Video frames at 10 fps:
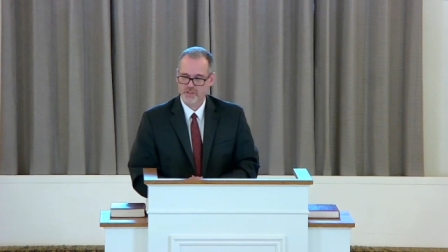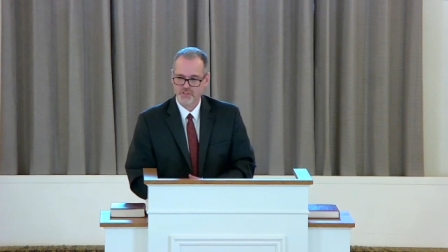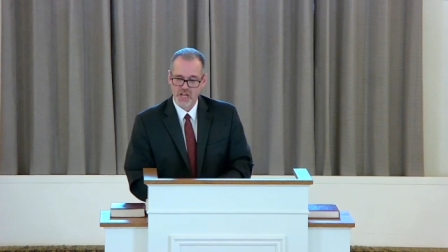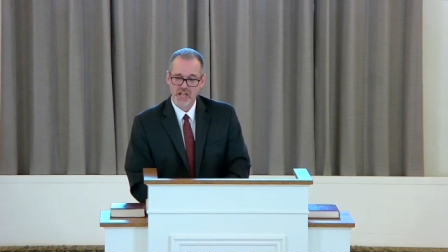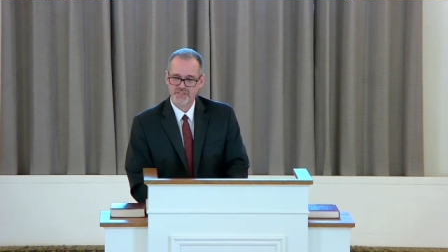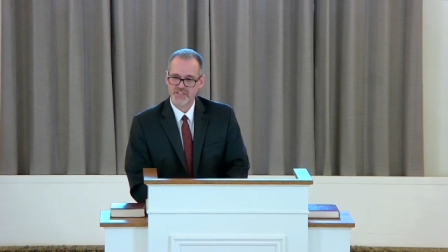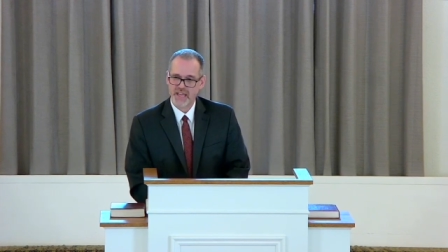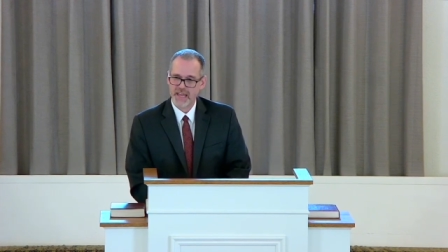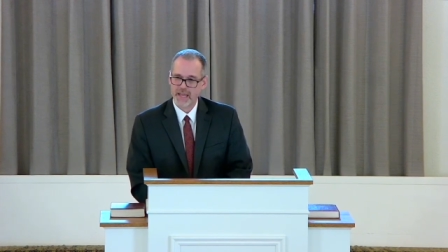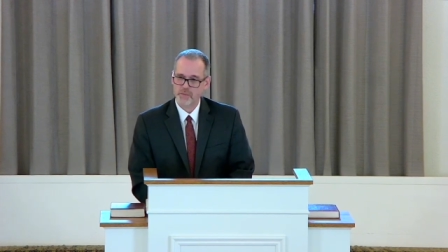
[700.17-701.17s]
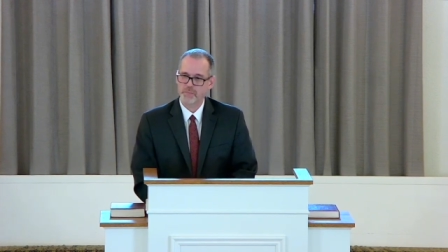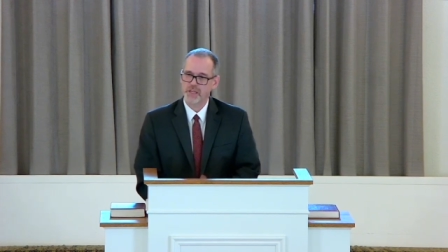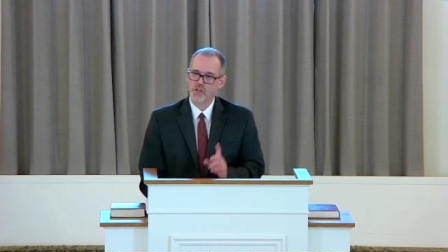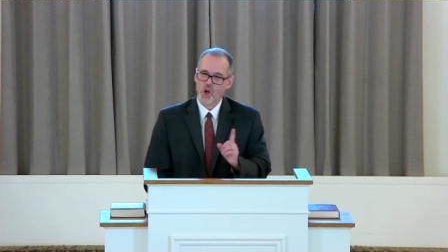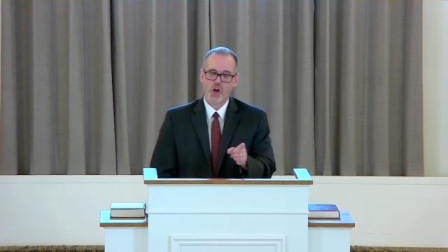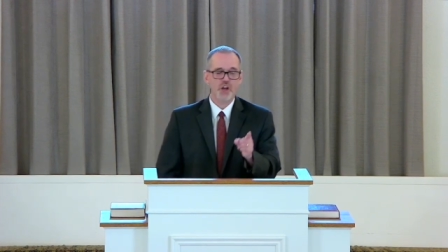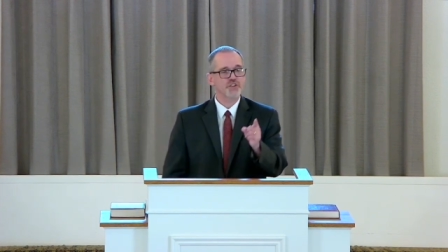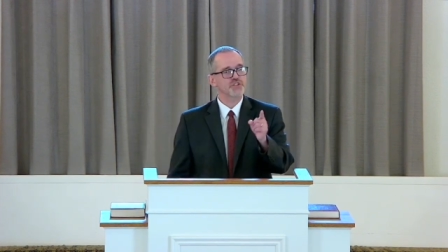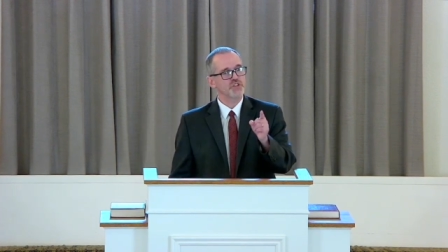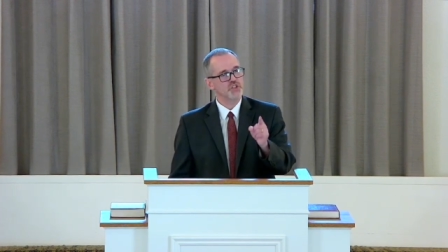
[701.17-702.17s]
John saying,
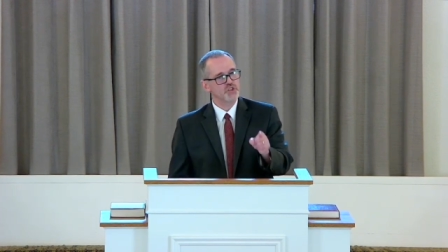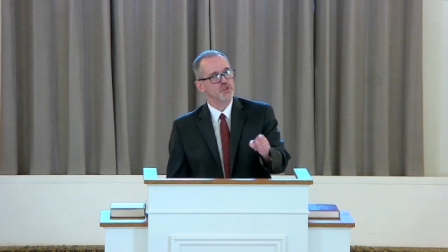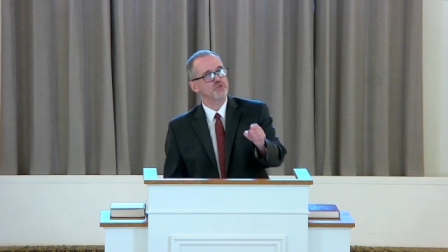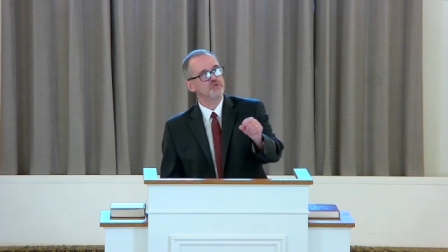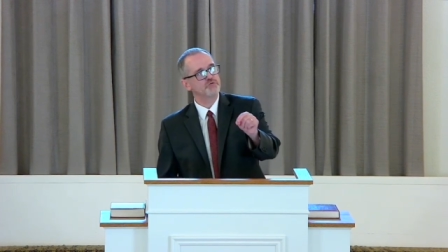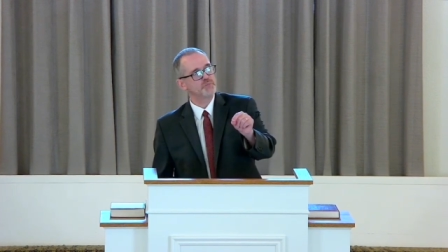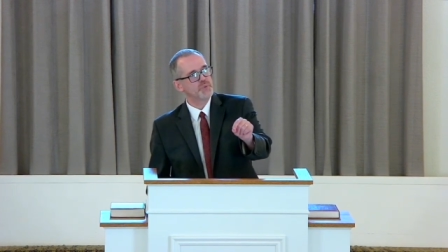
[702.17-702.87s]
because you've